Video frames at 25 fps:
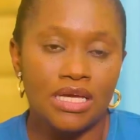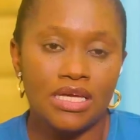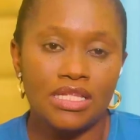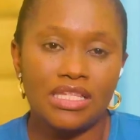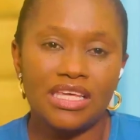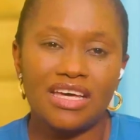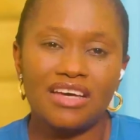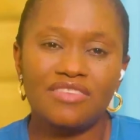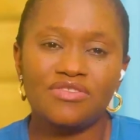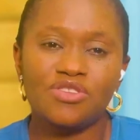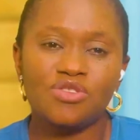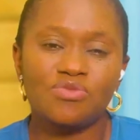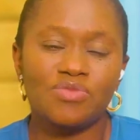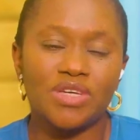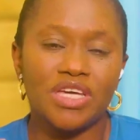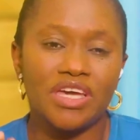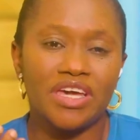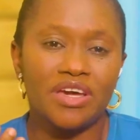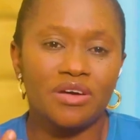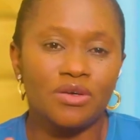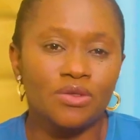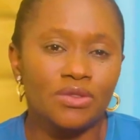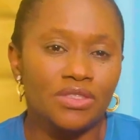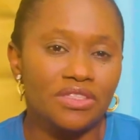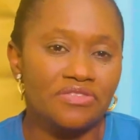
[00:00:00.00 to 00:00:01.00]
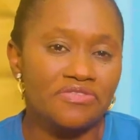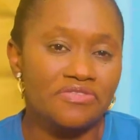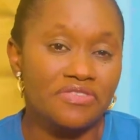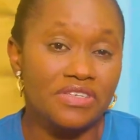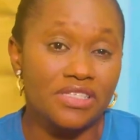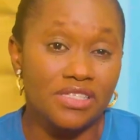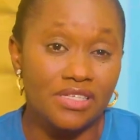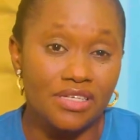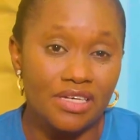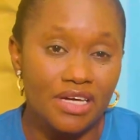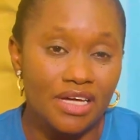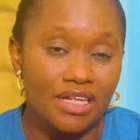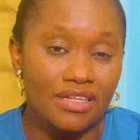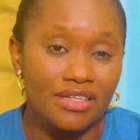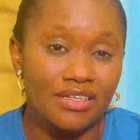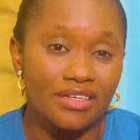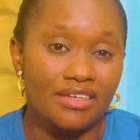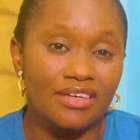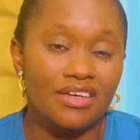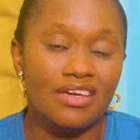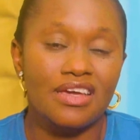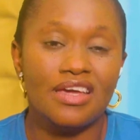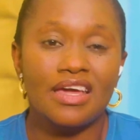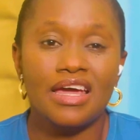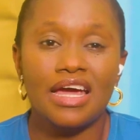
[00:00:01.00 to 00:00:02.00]
They have to be healthy physically
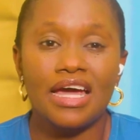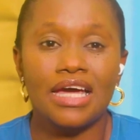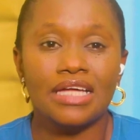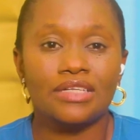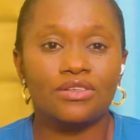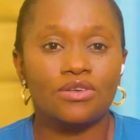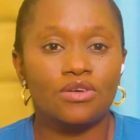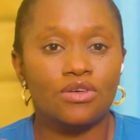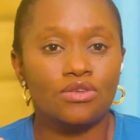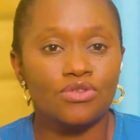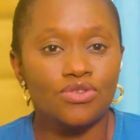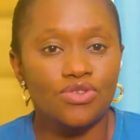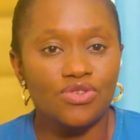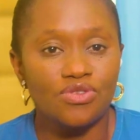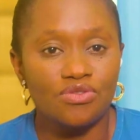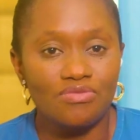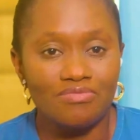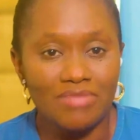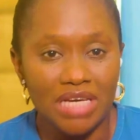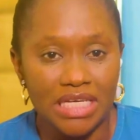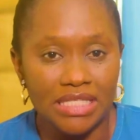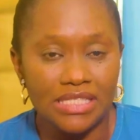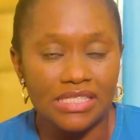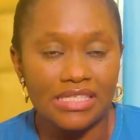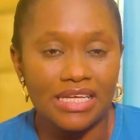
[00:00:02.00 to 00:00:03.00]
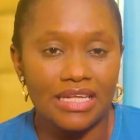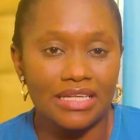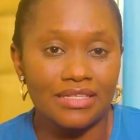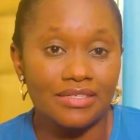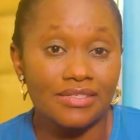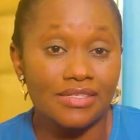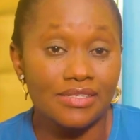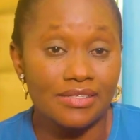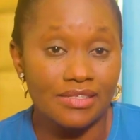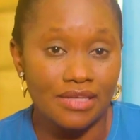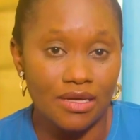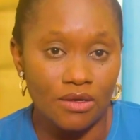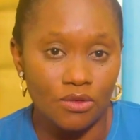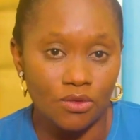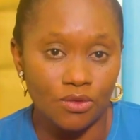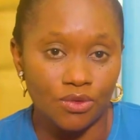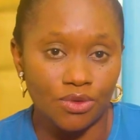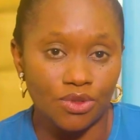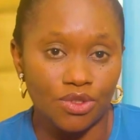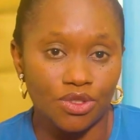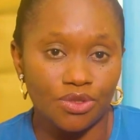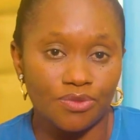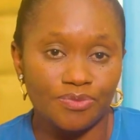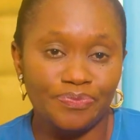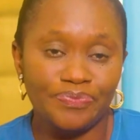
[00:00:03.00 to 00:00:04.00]
and also mentally sound.
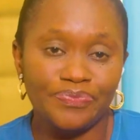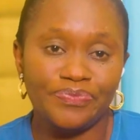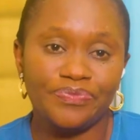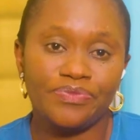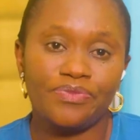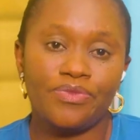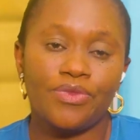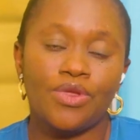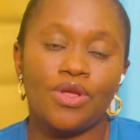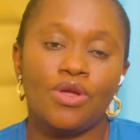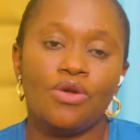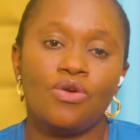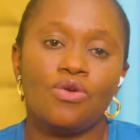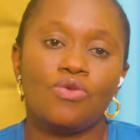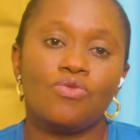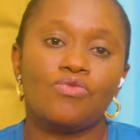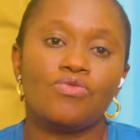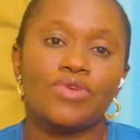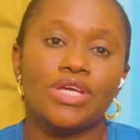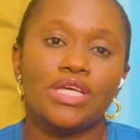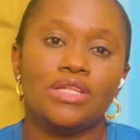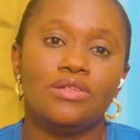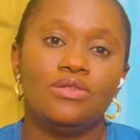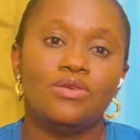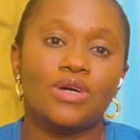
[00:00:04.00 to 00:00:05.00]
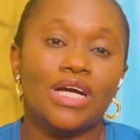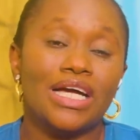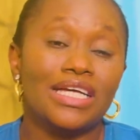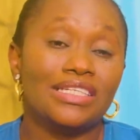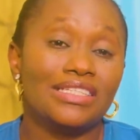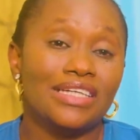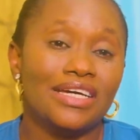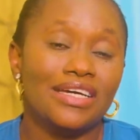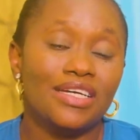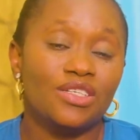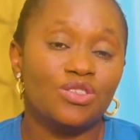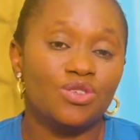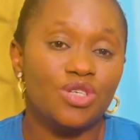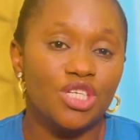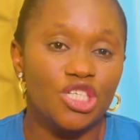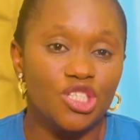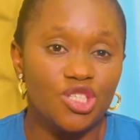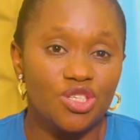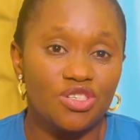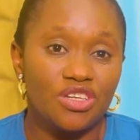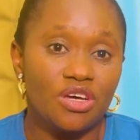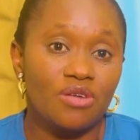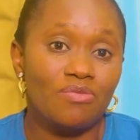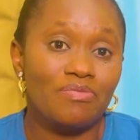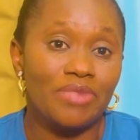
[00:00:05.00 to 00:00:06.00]
We look at their
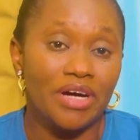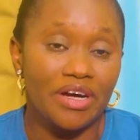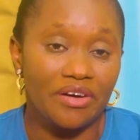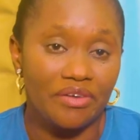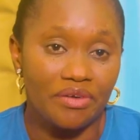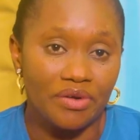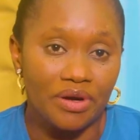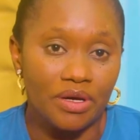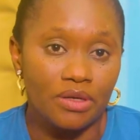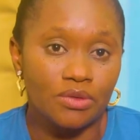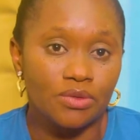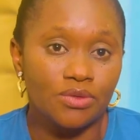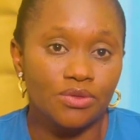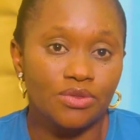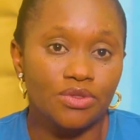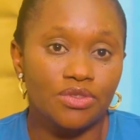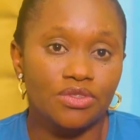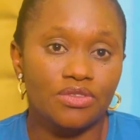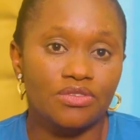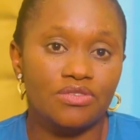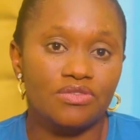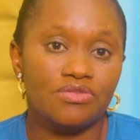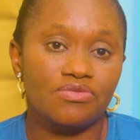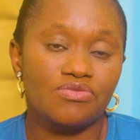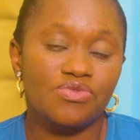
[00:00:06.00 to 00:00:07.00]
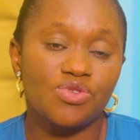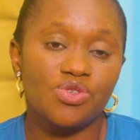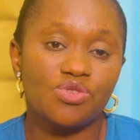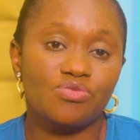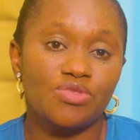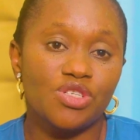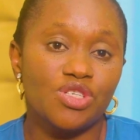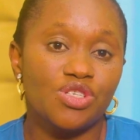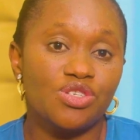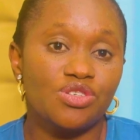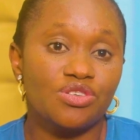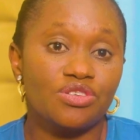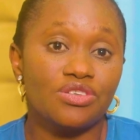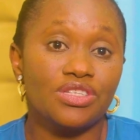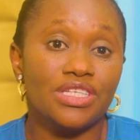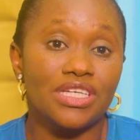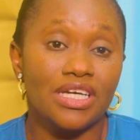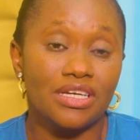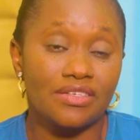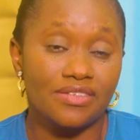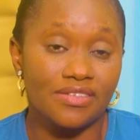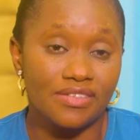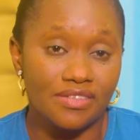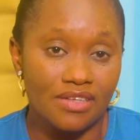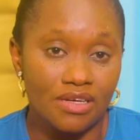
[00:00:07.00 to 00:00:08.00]
educational background to be sure they
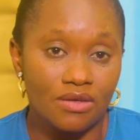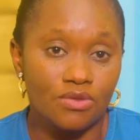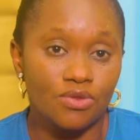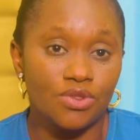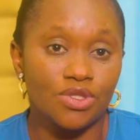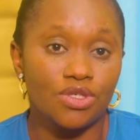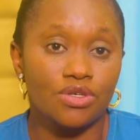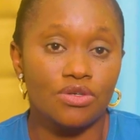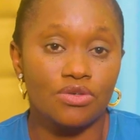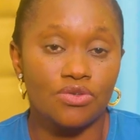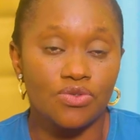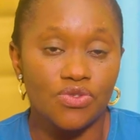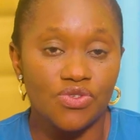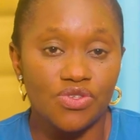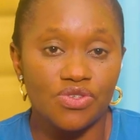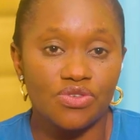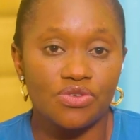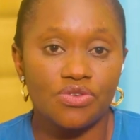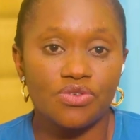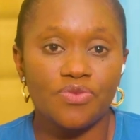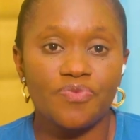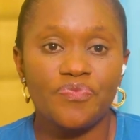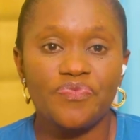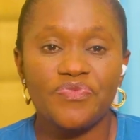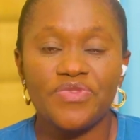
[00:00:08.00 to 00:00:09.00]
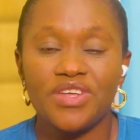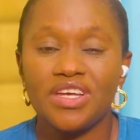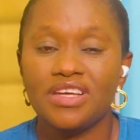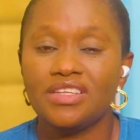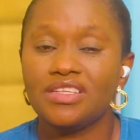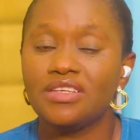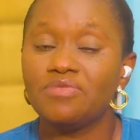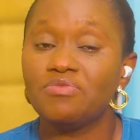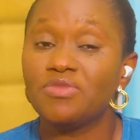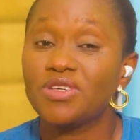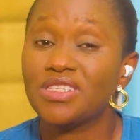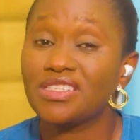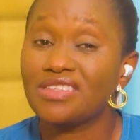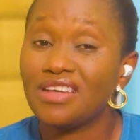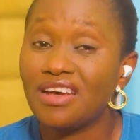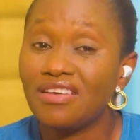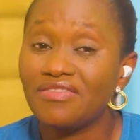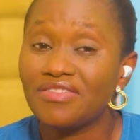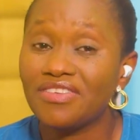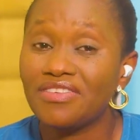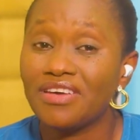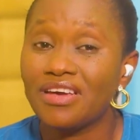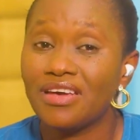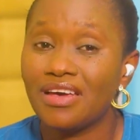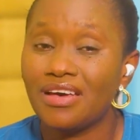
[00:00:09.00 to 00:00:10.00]
are sound also. They must have
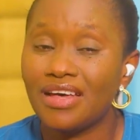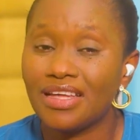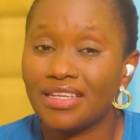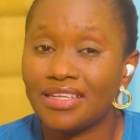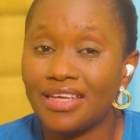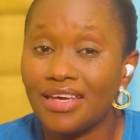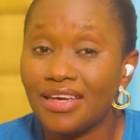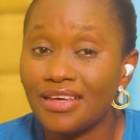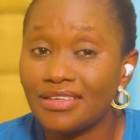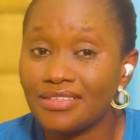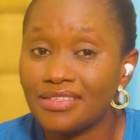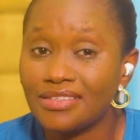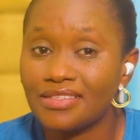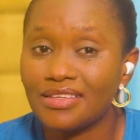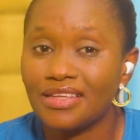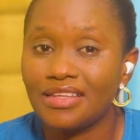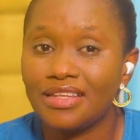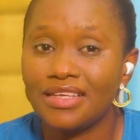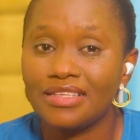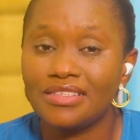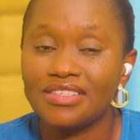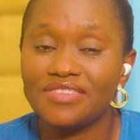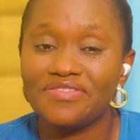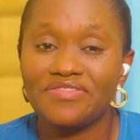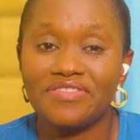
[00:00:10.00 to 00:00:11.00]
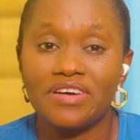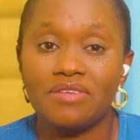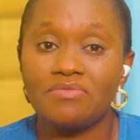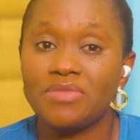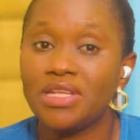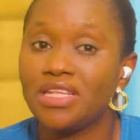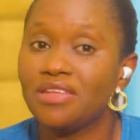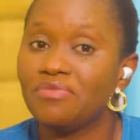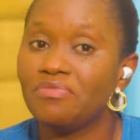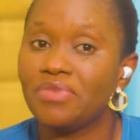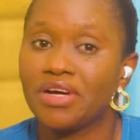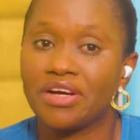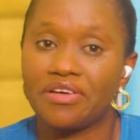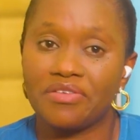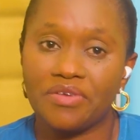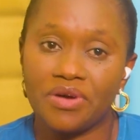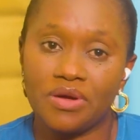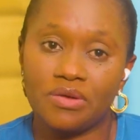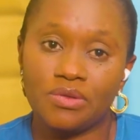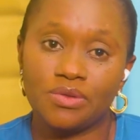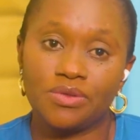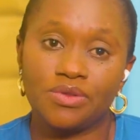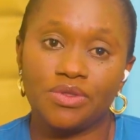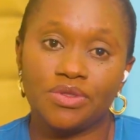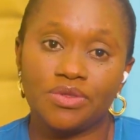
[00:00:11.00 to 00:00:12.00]
an excellent family
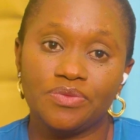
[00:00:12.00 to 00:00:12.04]
background.